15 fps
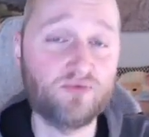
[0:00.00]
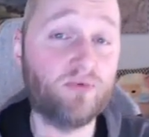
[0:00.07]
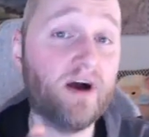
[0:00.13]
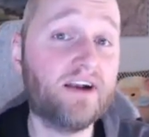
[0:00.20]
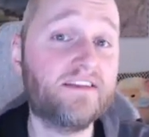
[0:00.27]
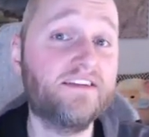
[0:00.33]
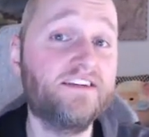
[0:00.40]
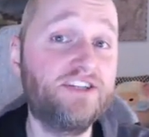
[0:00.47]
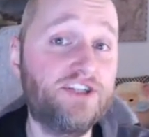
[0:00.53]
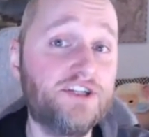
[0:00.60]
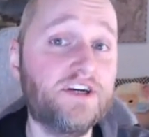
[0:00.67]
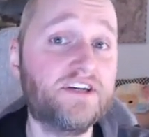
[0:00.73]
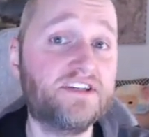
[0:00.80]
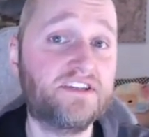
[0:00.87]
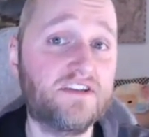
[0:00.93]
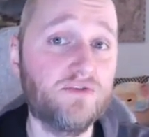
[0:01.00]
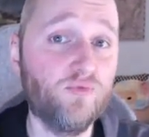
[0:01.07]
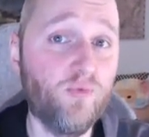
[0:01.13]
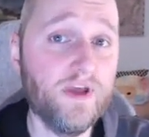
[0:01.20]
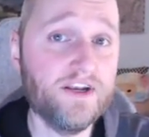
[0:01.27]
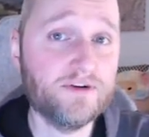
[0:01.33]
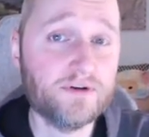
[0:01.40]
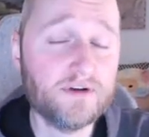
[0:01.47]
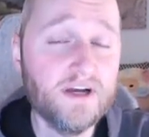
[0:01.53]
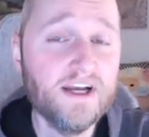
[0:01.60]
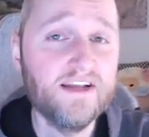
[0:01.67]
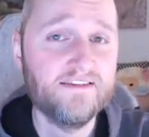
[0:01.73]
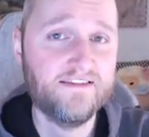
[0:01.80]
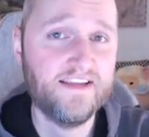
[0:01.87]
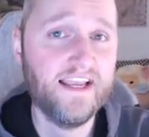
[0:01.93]
rather than just the winner
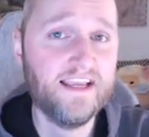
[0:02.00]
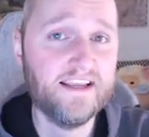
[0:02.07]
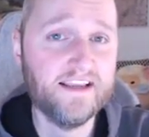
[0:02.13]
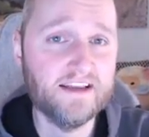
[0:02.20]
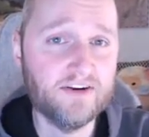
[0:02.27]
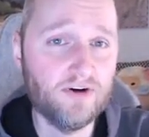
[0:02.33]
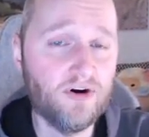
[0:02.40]
taking it